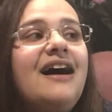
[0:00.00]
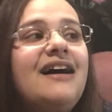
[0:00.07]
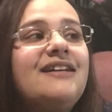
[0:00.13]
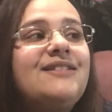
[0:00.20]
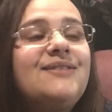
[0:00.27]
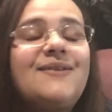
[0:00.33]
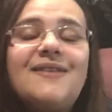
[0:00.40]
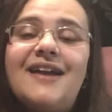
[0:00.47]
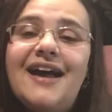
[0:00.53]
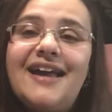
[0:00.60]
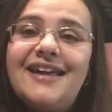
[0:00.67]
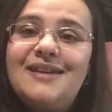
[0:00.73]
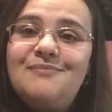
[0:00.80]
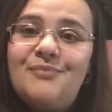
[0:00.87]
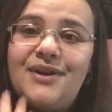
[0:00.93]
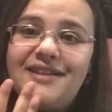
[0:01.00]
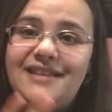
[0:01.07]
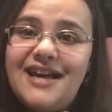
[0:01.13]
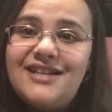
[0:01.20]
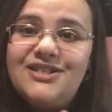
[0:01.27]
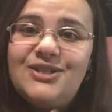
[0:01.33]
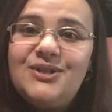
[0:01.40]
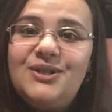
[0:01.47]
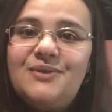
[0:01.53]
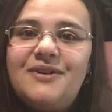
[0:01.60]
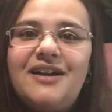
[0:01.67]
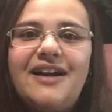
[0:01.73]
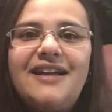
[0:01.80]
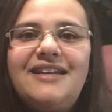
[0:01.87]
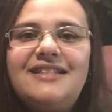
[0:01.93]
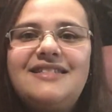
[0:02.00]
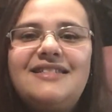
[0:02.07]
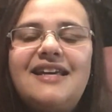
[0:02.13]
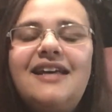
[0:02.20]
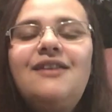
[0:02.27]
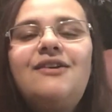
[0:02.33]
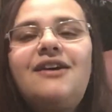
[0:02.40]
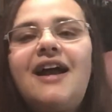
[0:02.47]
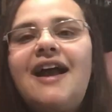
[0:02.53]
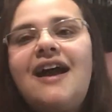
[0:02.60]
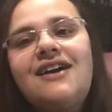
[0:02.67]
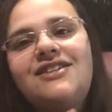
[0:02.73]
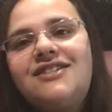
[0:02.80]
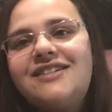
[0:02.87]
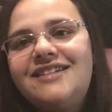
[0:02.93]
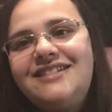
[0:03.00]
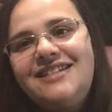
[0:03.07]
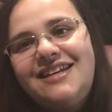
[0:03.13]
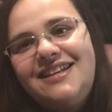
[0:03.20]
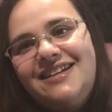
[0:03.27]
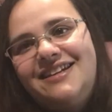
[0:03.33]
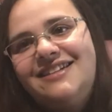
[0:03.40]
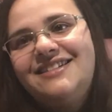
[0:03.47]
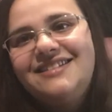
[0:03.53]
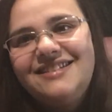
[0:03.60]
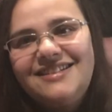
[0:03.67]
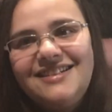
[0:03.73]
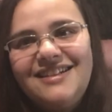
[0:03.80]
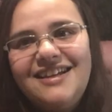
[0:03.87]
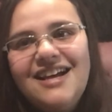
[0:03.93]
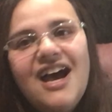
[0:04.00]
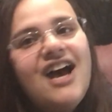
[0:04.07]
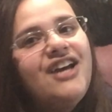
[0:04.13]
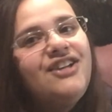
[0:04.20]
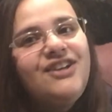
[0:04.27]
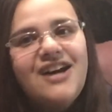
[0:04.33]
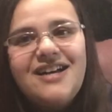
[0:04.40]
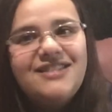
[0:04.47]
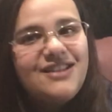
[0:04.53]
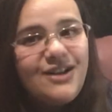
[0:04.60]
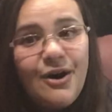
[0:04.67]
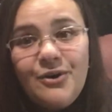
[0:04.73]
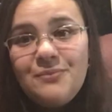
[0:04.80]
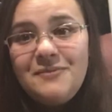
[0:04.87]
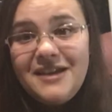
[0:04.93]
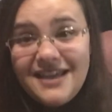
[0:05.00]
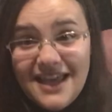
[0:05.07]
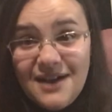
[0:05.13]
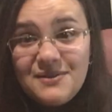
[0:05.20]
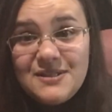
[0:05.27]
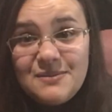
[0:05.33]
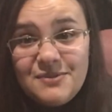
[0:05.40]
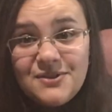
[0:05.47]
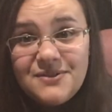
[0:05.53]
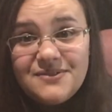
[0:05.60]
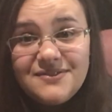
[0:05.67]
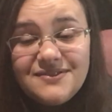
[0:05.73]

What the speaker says: so that I can bring that to you and I can say, look, I actually did it. You guys can hold me accountable.